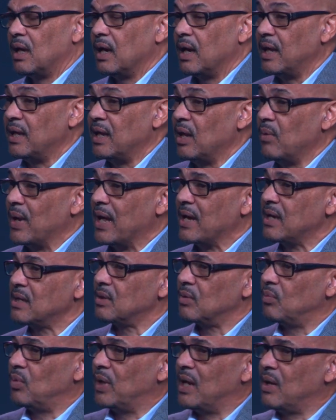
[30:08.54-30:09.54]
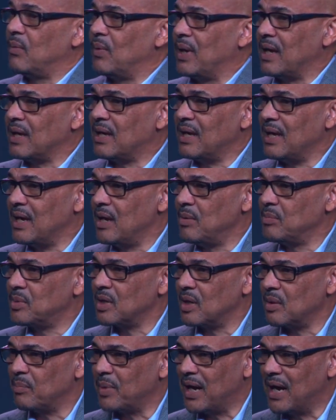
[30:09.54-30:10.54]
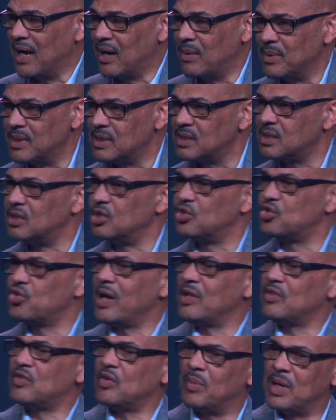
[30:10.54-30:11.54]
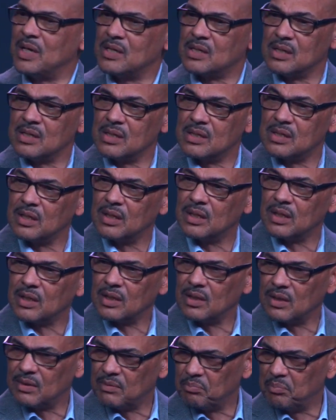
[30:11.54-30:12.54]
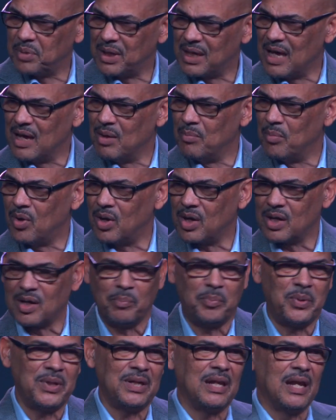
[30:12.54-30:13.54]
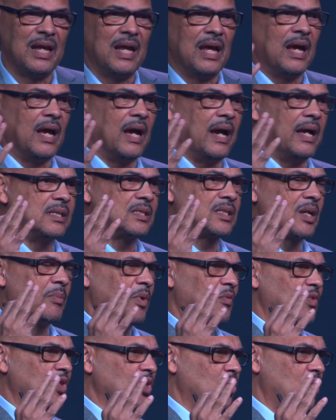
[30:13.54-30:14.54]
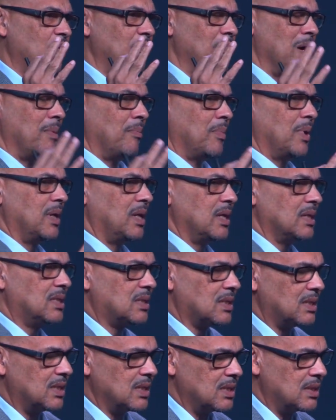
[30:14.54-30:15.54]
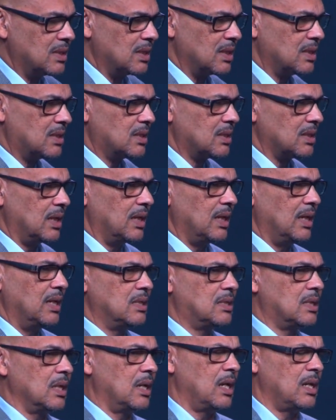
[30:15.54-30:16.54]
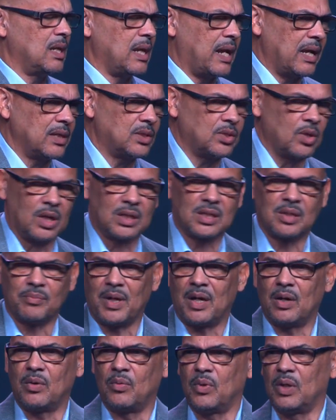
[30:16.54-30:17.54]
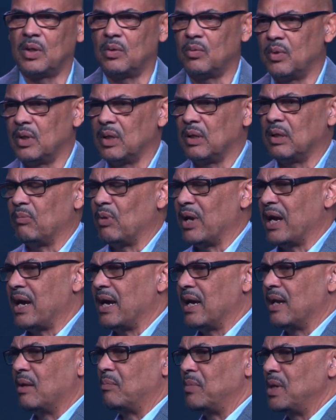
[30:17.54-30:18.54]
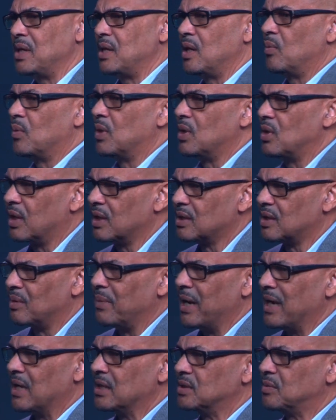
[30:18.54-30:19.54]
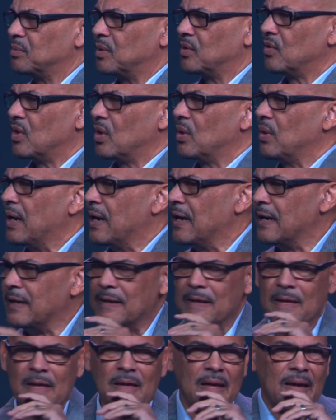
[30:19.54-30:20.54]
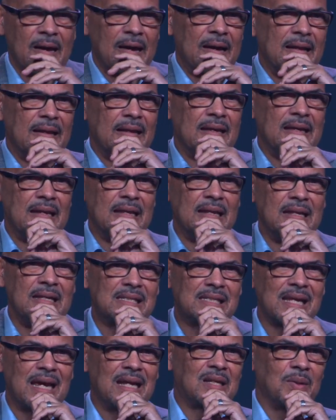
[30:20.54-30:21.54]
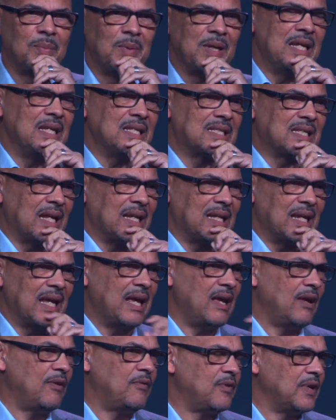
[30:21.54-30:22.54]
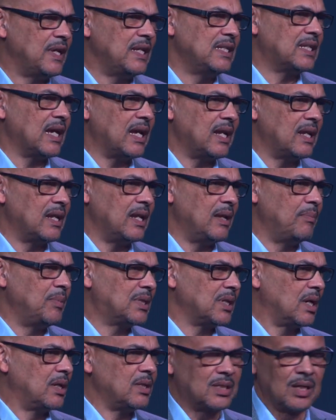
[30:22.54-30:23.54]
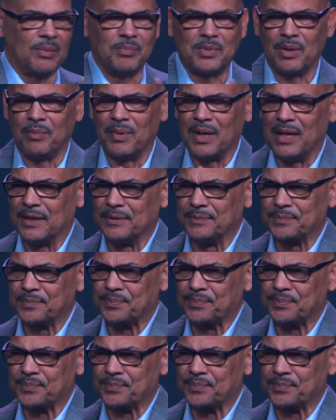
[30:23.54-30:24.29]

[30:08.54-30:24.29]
And then when I came to the Bahamas, the transformations became more complete. And some of you remember this incident that I talked about where I had a meeting with Dr. Miles Monroe, and he said to me, he said, Dave, he said, let me tell you something, man.